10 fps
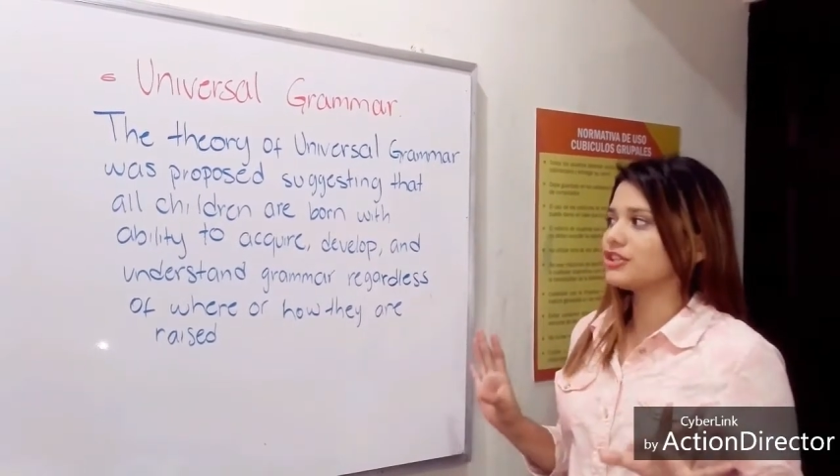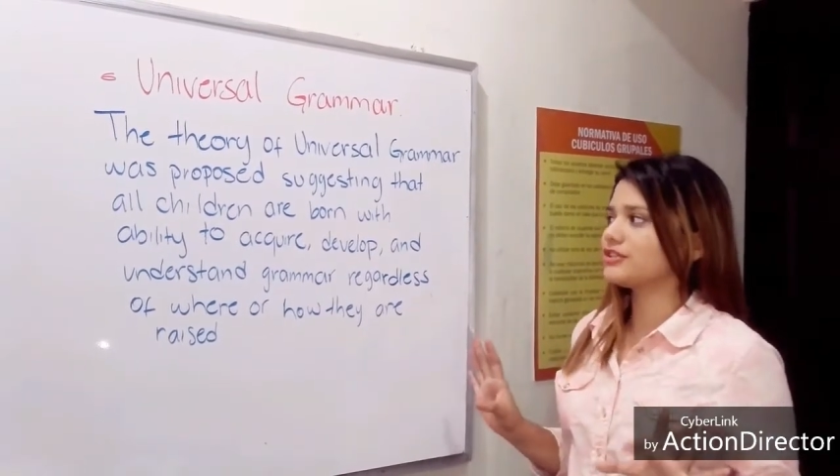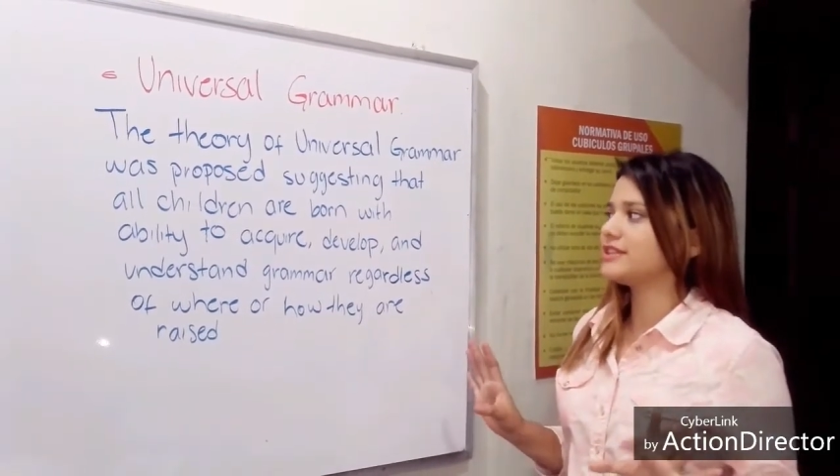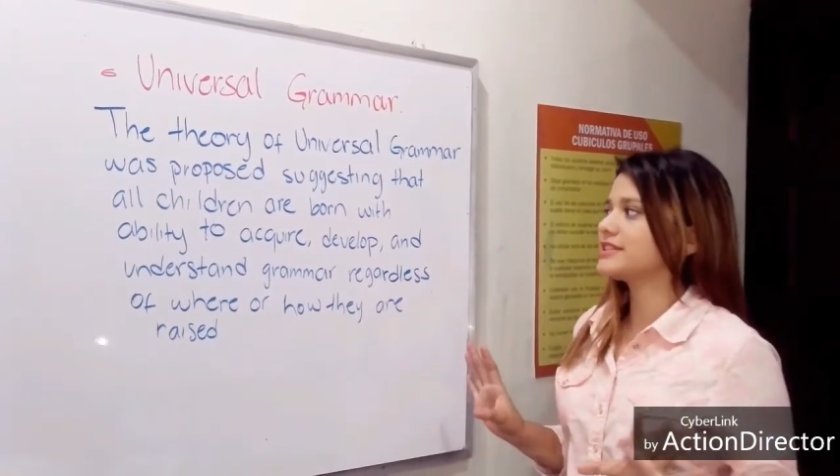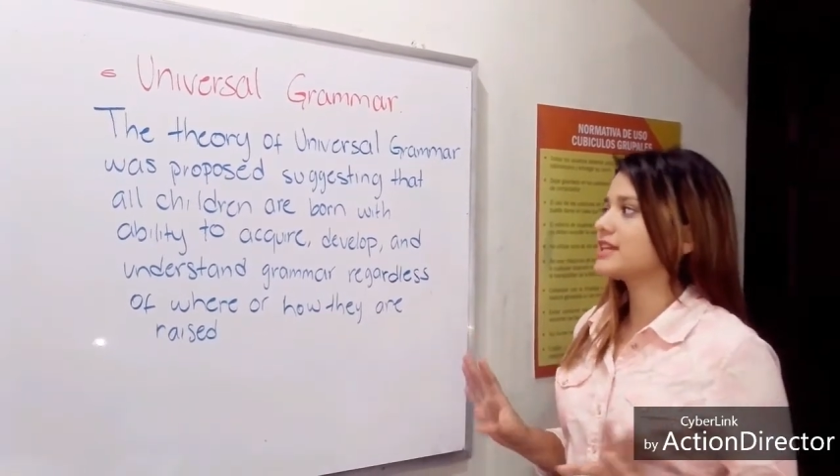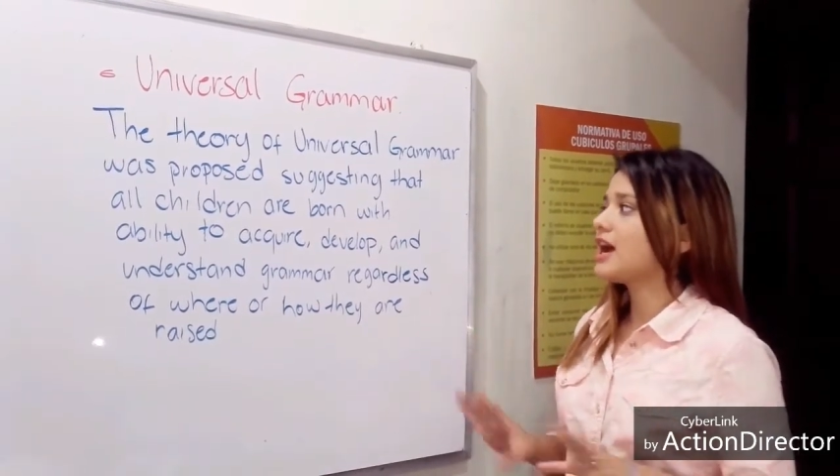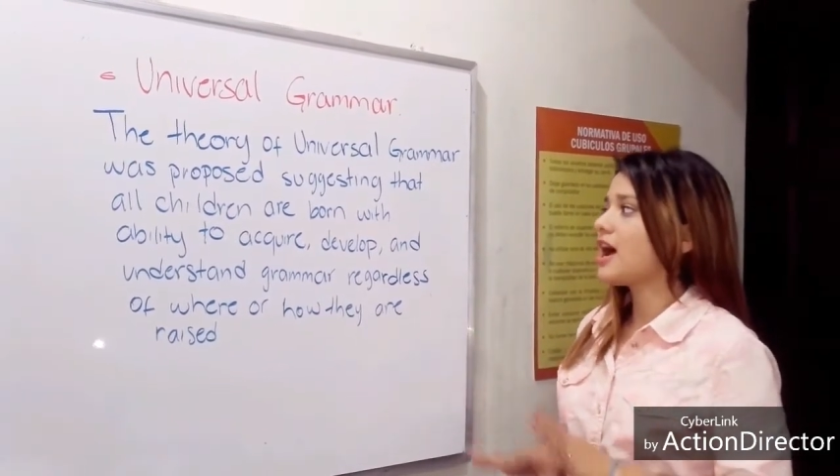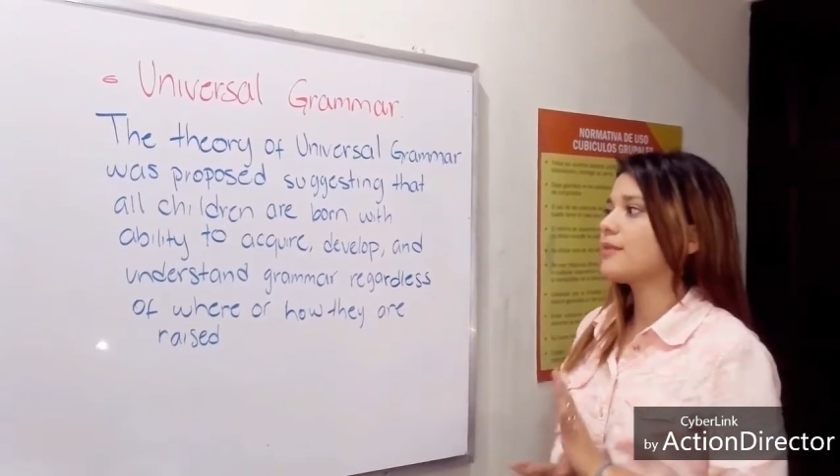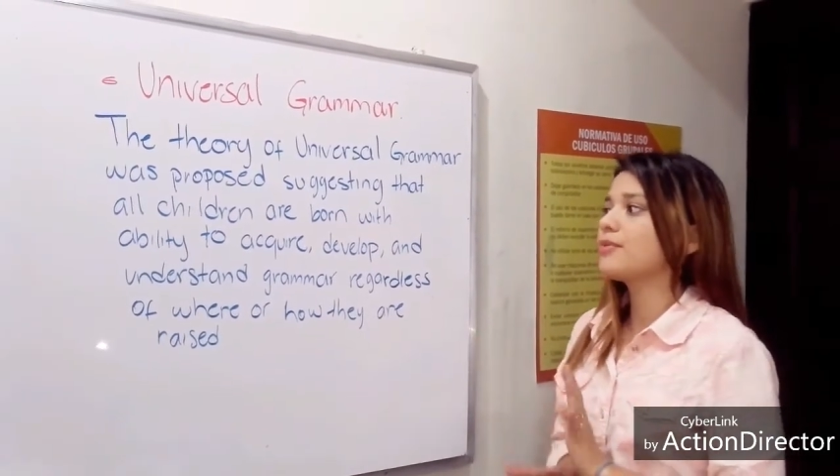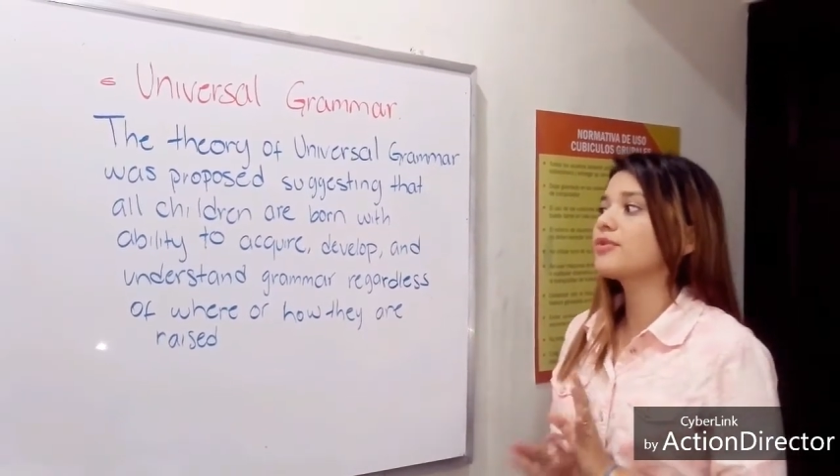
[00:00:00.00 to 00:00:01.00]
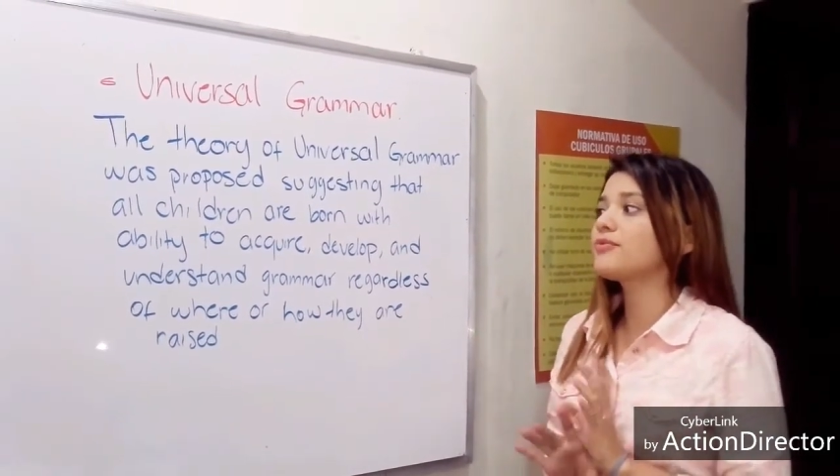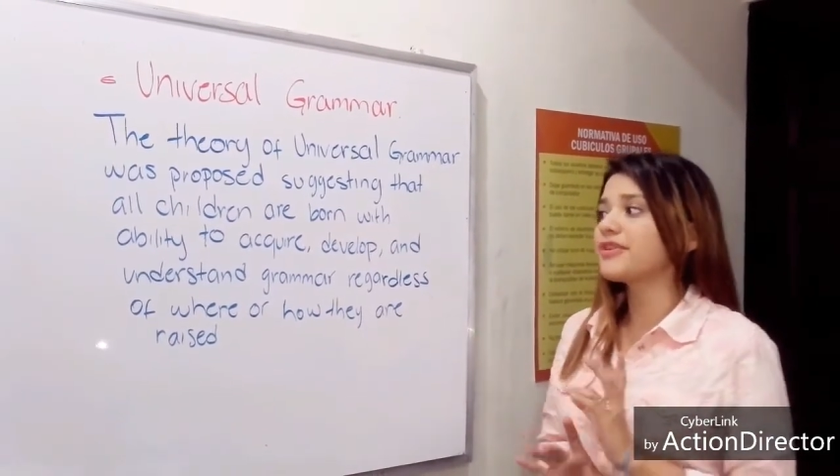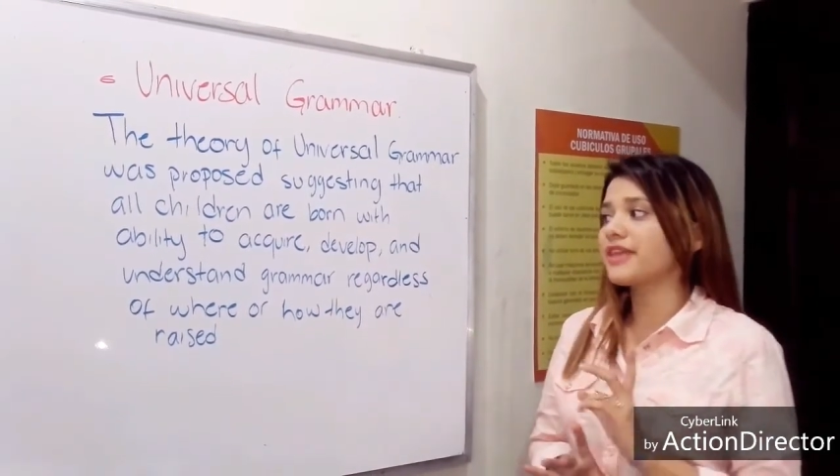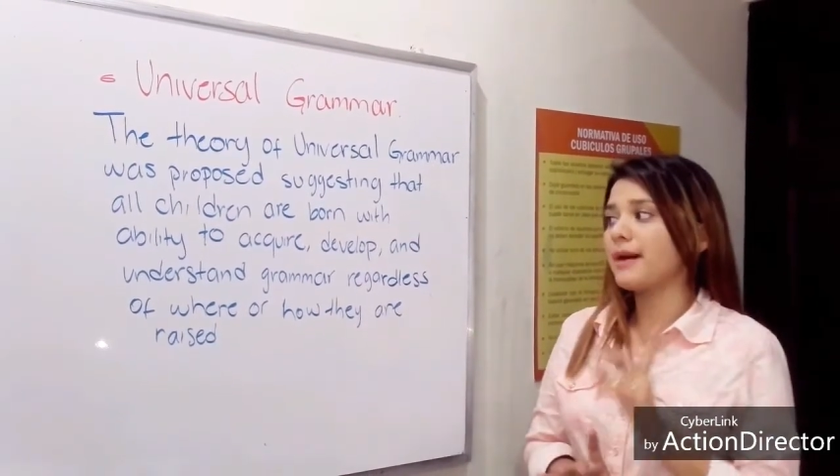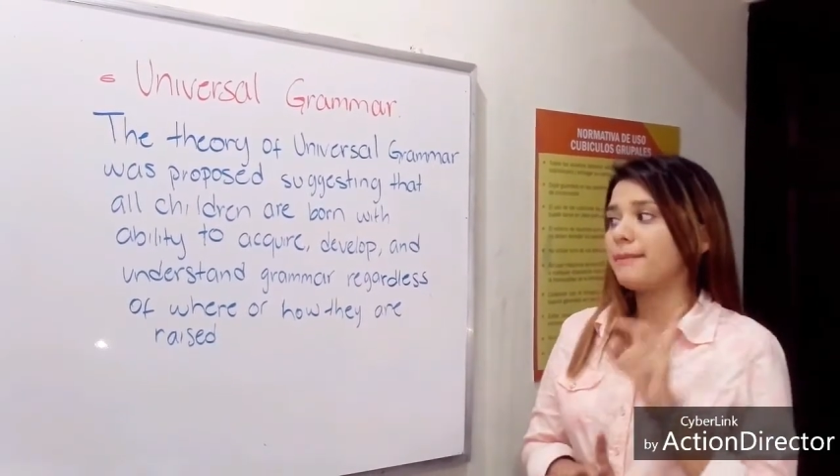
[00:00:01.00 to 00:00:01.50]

children are born with